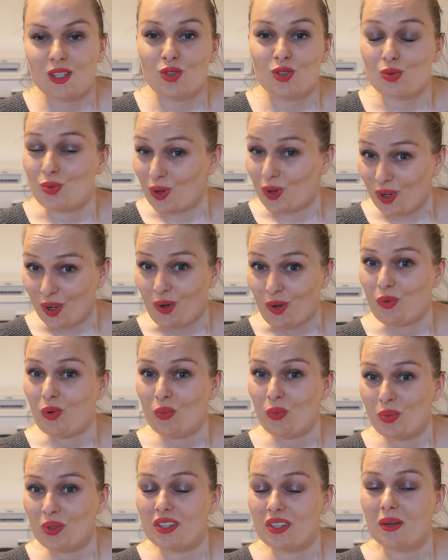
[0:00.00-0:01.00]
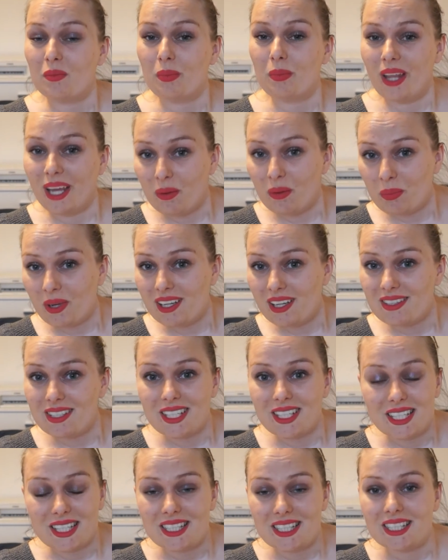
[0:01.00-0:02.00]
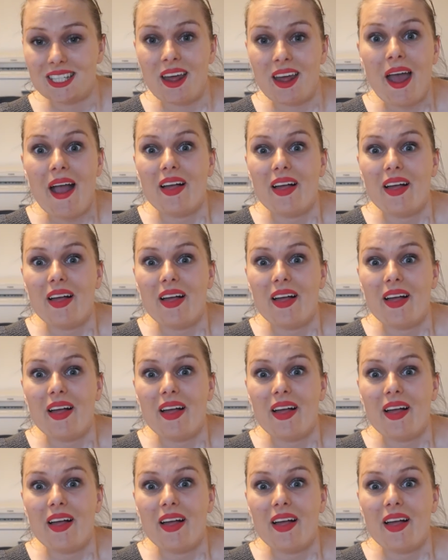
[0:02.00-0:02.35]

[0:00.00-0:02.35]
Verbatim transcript: it's 100% plant-based is